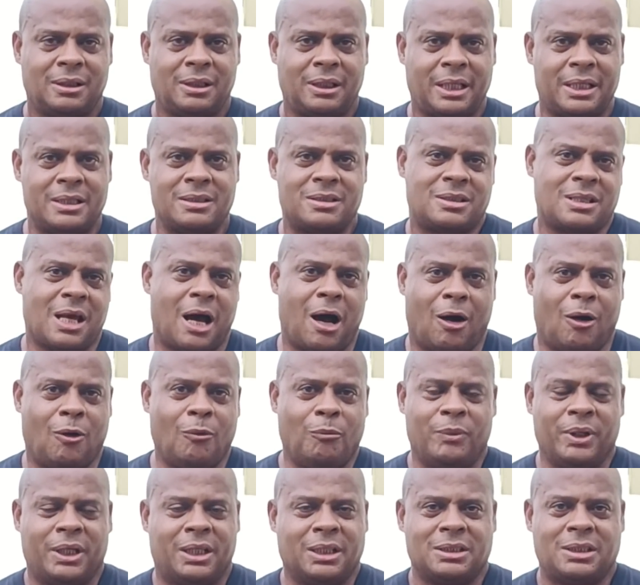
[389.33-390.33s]
and
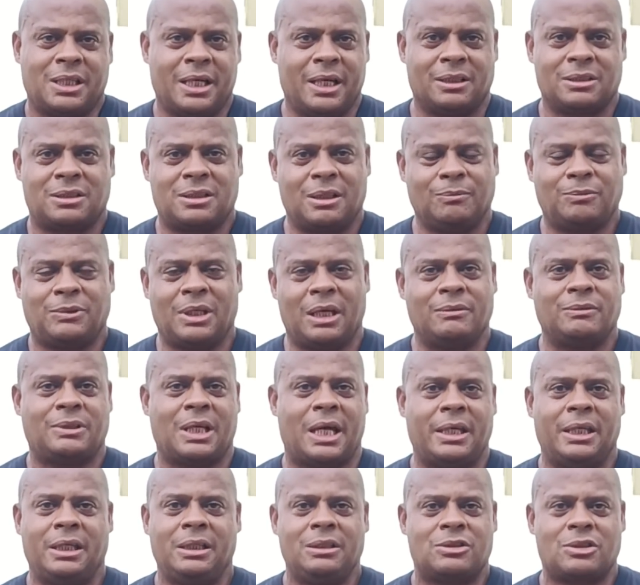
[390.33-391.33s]
salt because, hell, sometimes
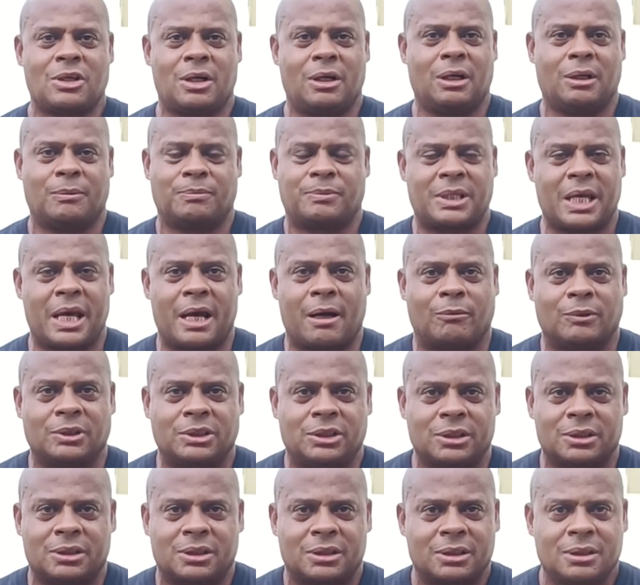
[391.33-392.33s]
I'd eat syrup
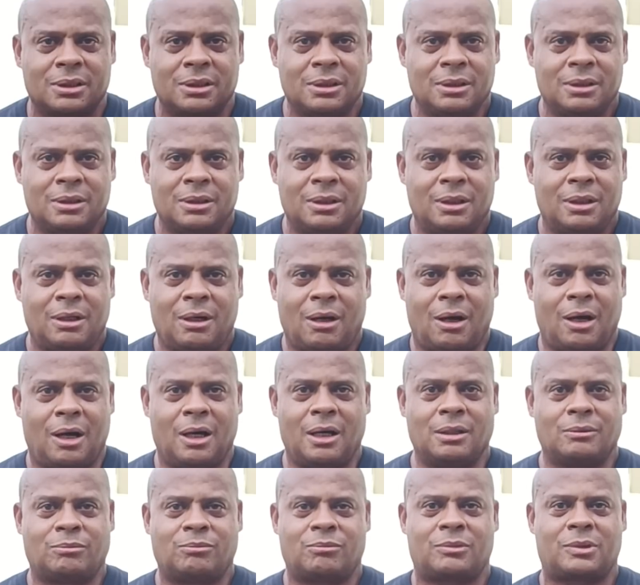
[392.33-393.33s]
sandwiches
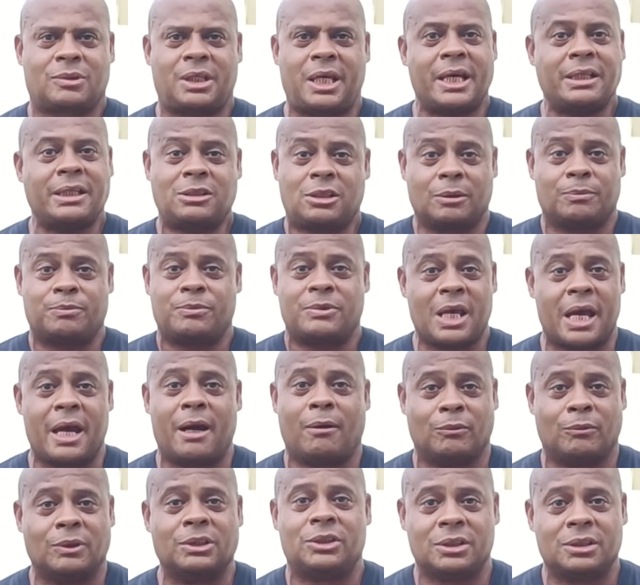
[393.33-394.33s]
or ketchup
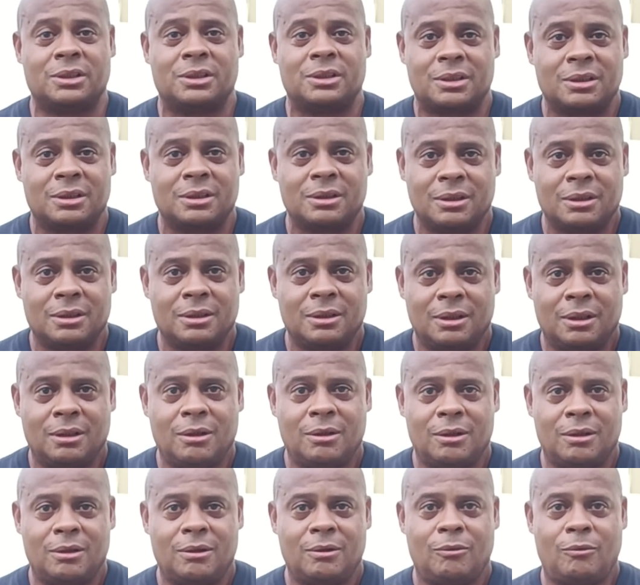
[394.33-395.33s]
sandwiches
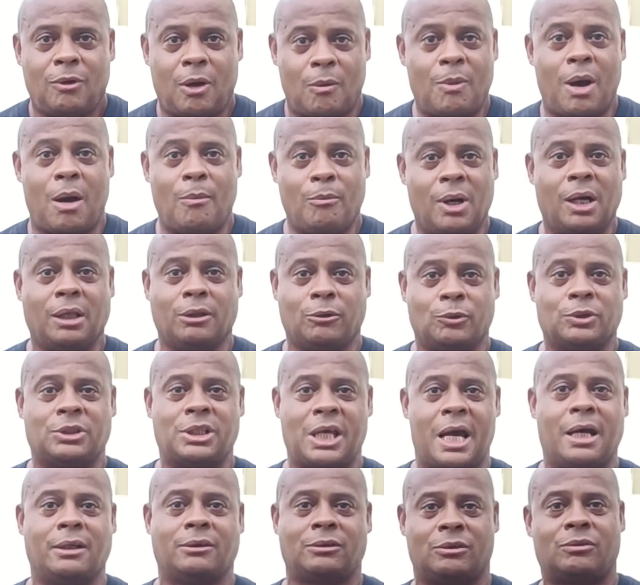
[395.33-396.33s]
while my mother was
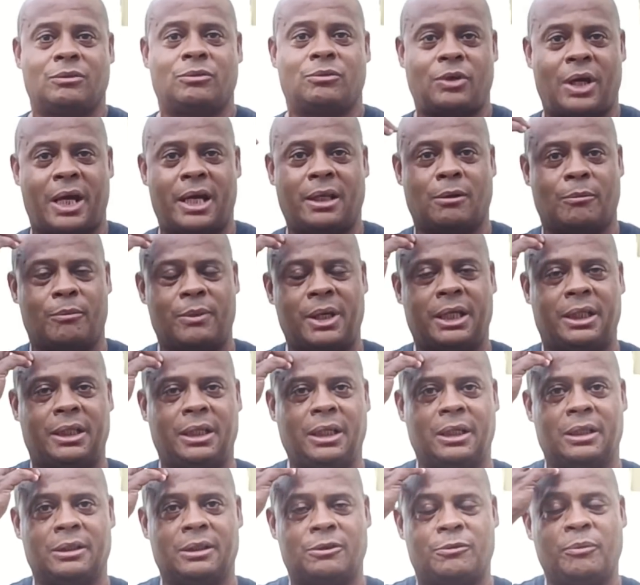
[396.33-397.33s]
out trying to make
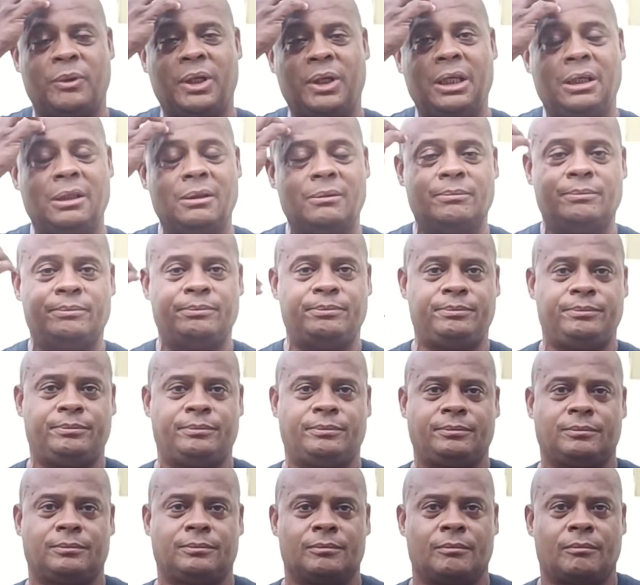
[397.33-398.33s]
ends meet.
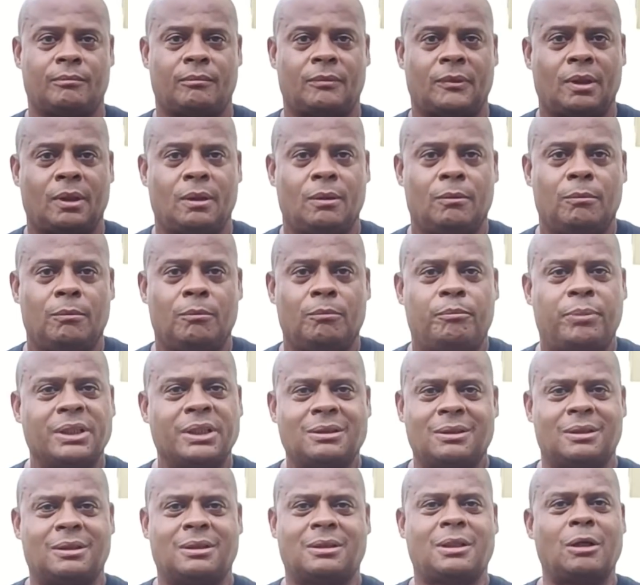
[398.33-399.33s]

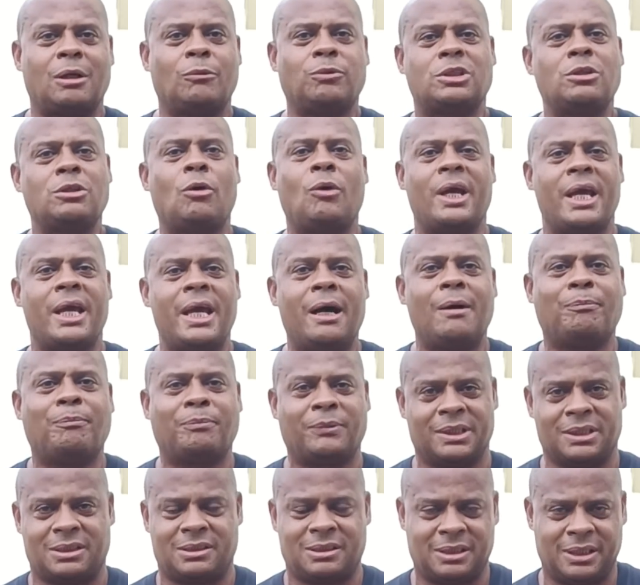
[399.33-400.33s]
But there was no
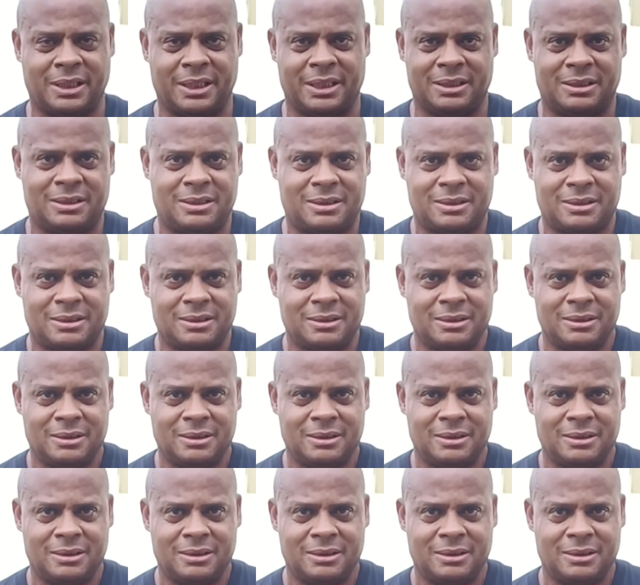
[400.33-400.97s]
helplessness.